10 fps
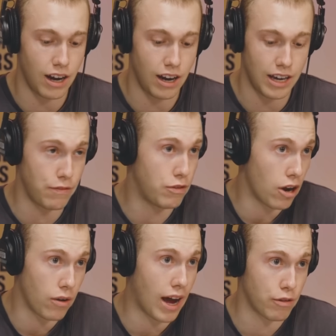If you
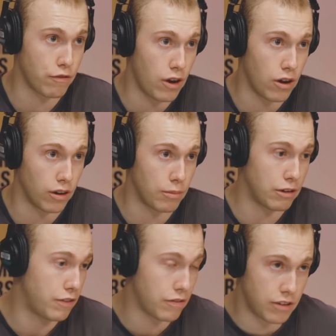don't have a phone,
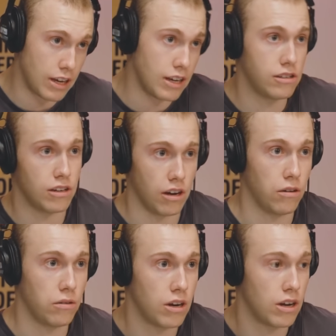50 years
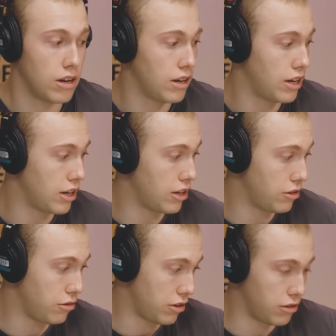ago,
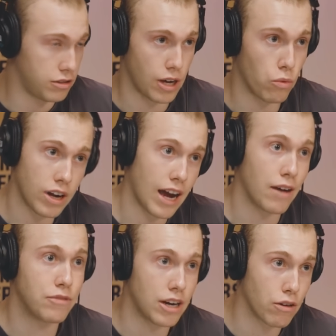you say, we're going to
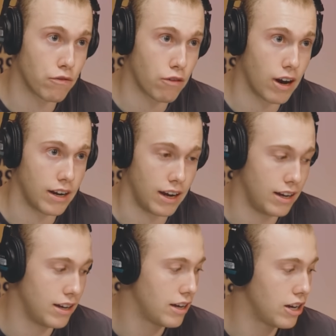have dinner on
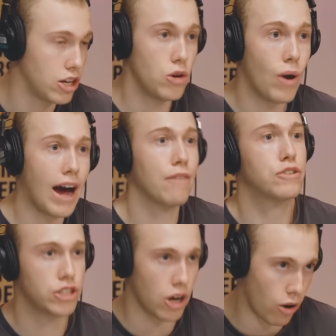Friday. You have
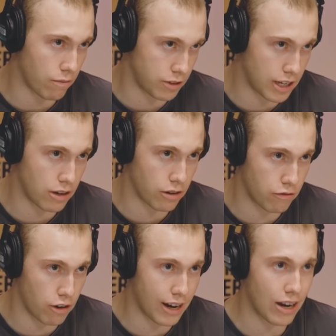to show up for dinner on
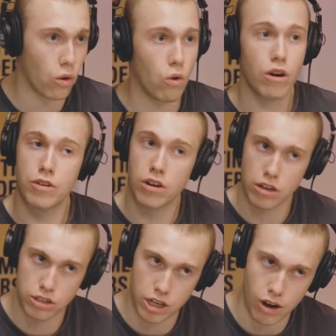Friday. Or if you're not
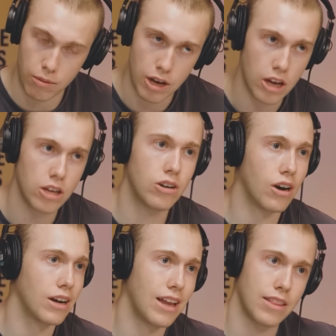going to show up, you
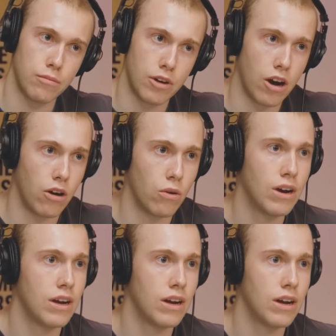got to let them know